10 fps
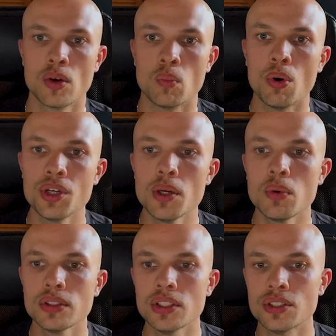What you
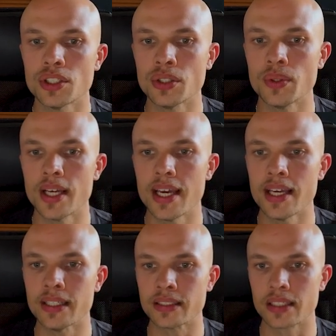want to do
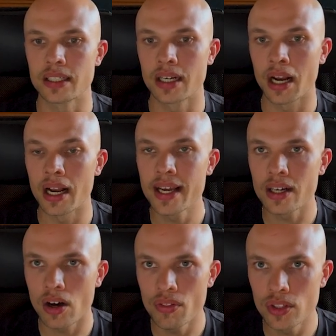is click
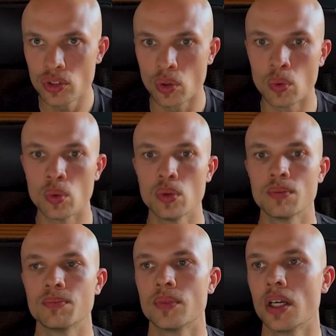on the tool,
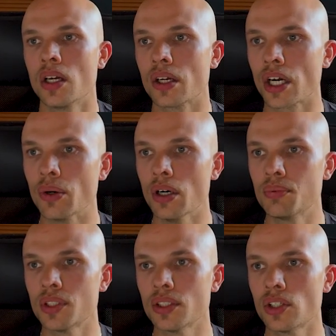go up
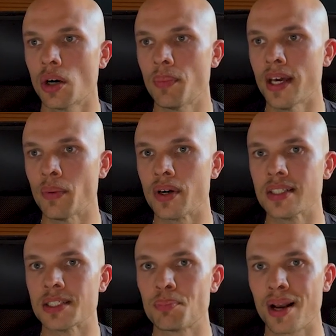to the top here where it
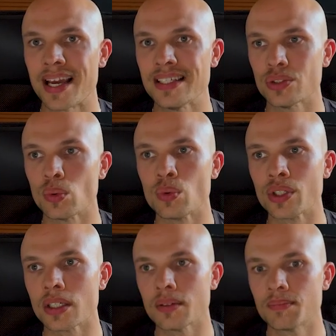says place
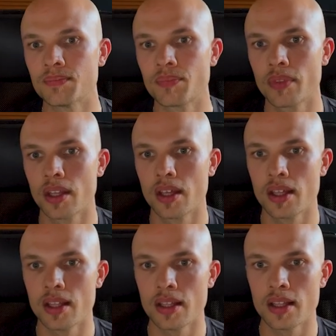order,
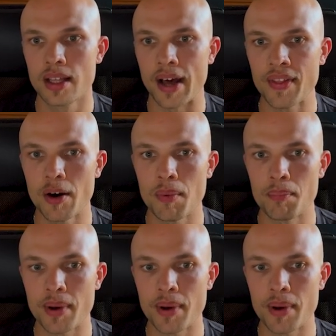and that'll